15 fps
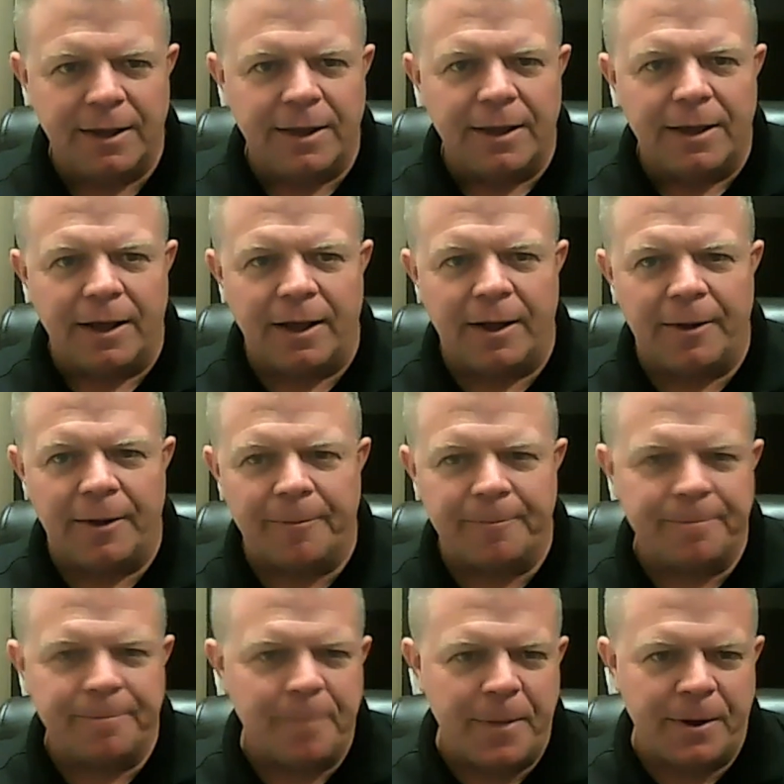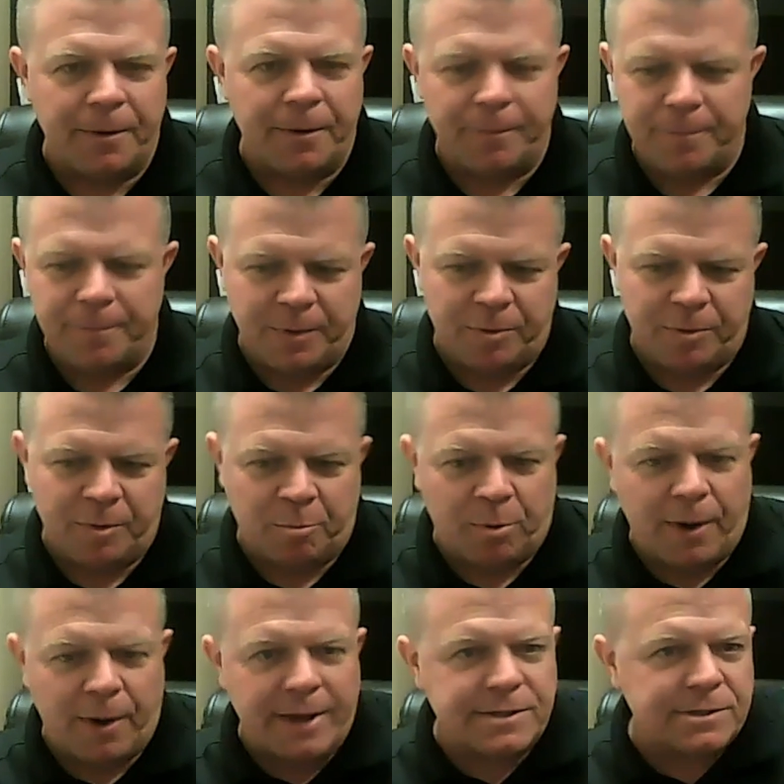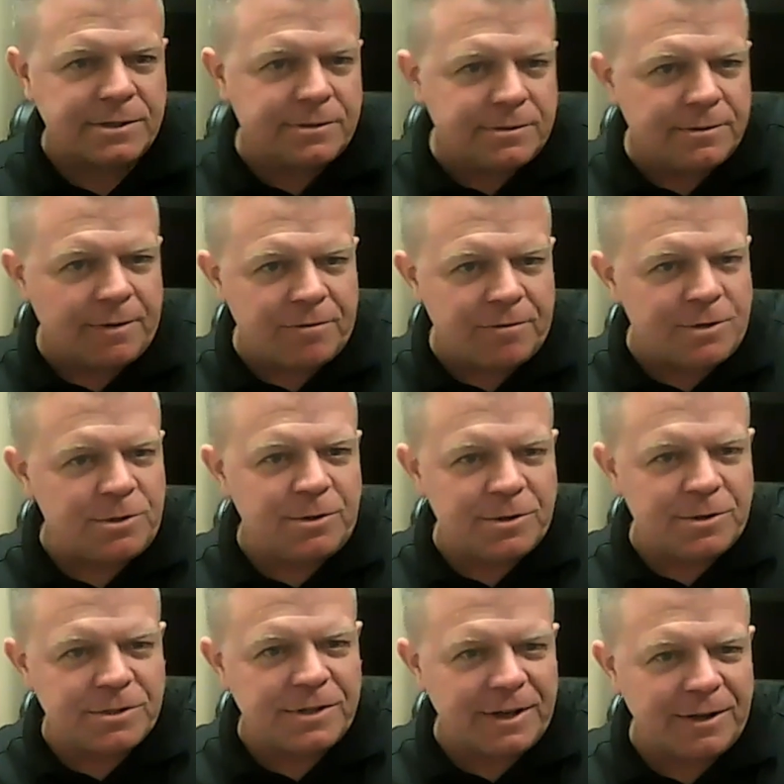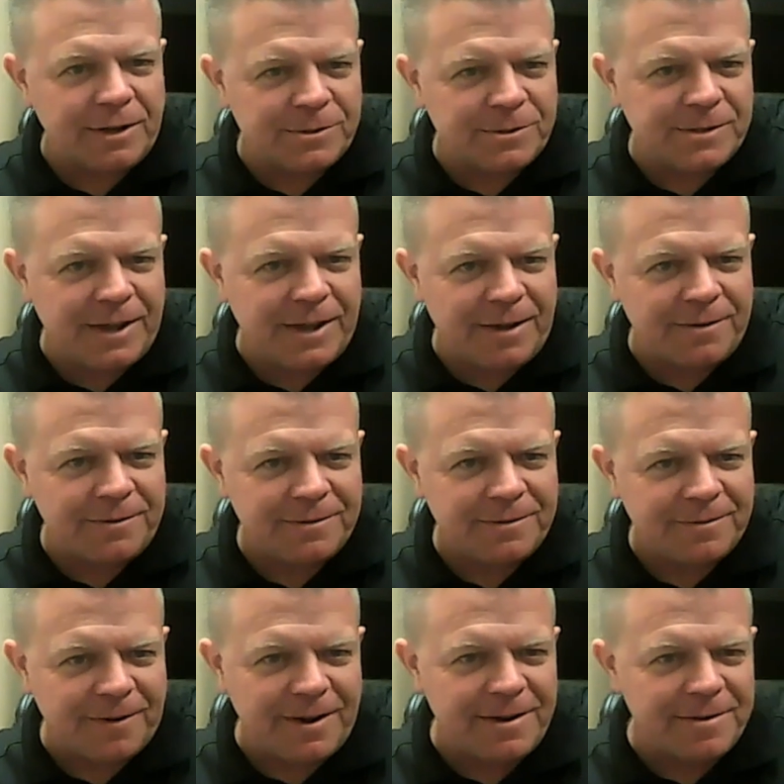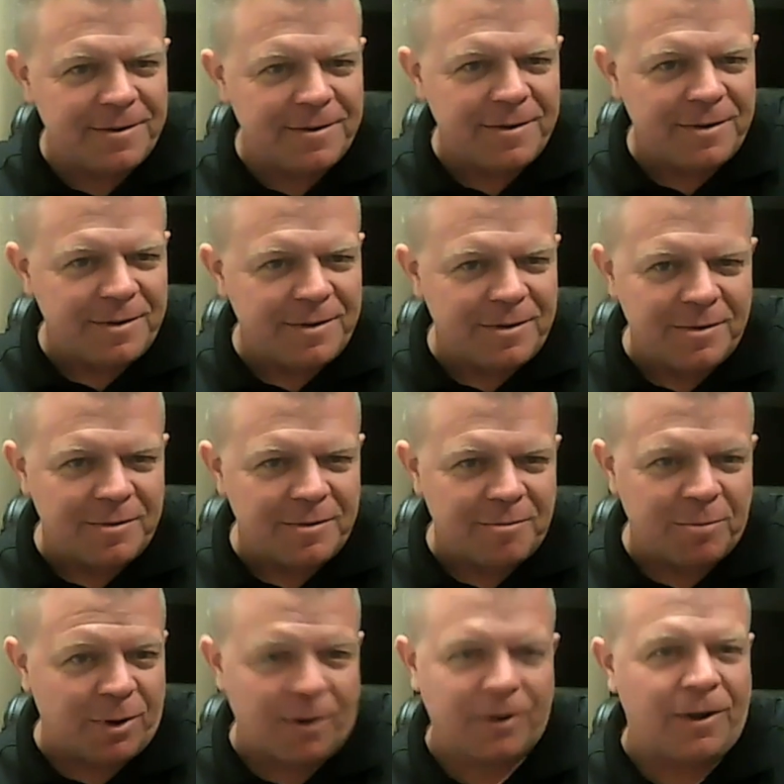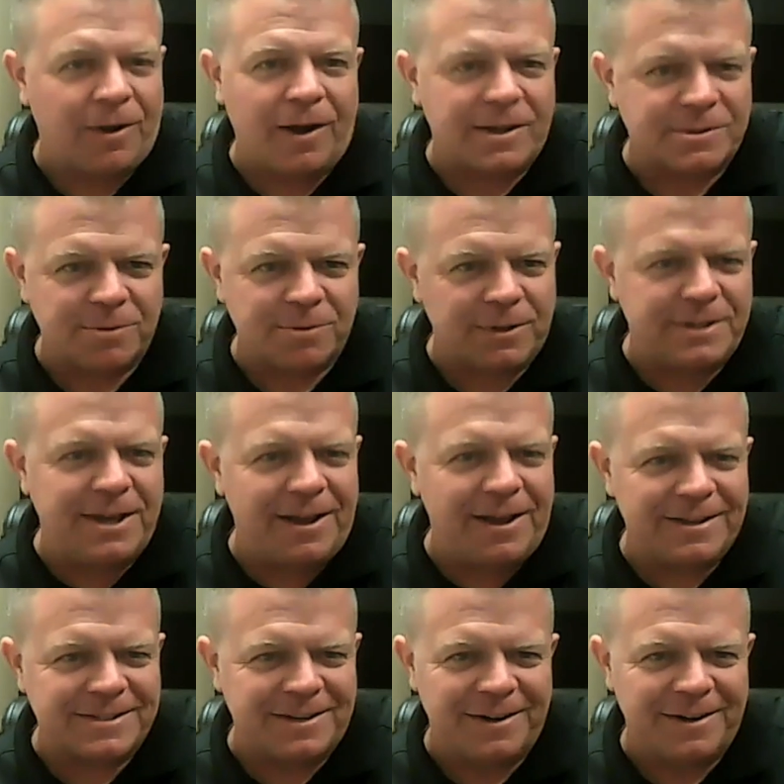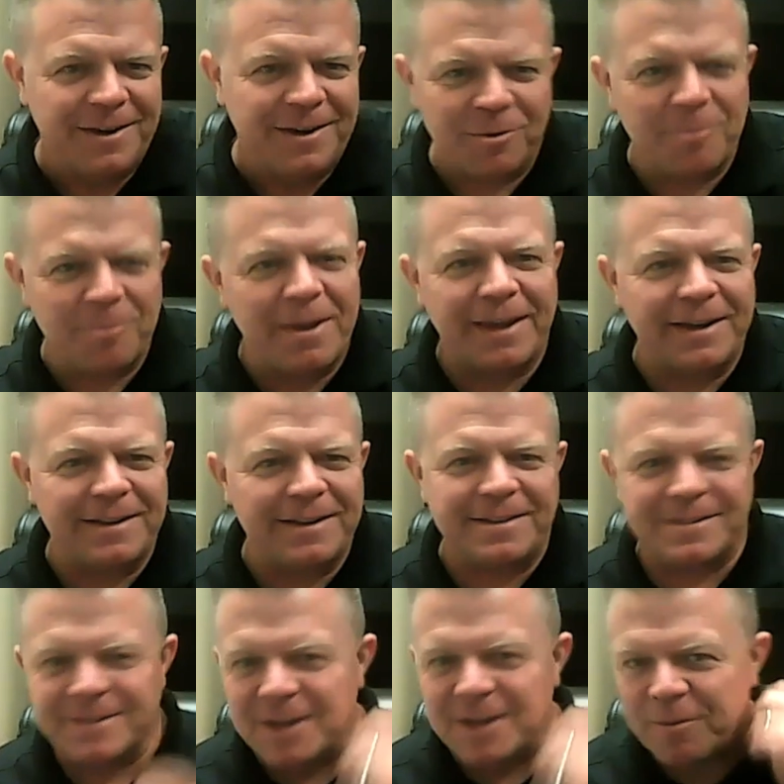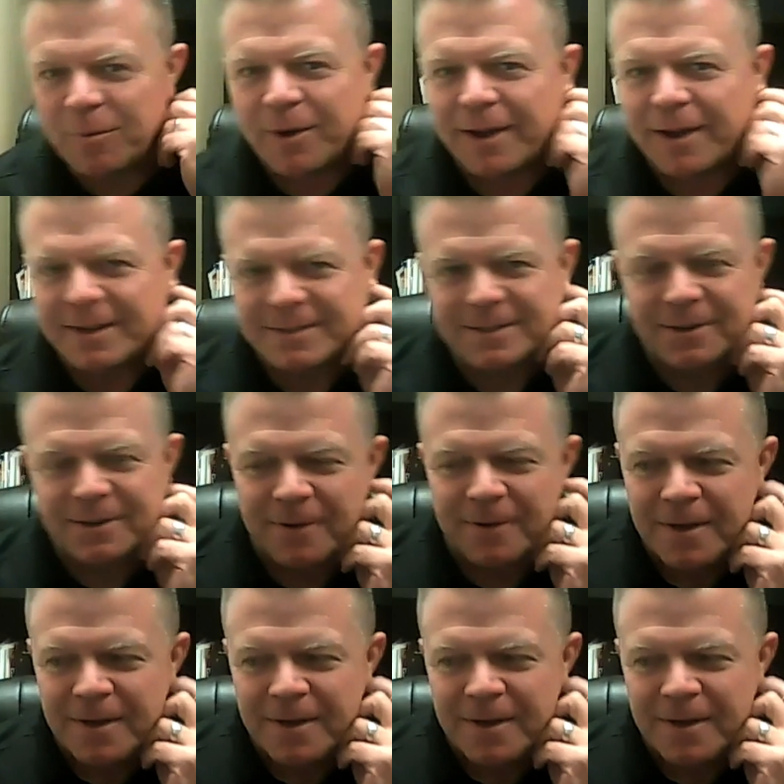You know, the price of the junior stick goes down, right? but our cost really doesn't. We're making it the same way. So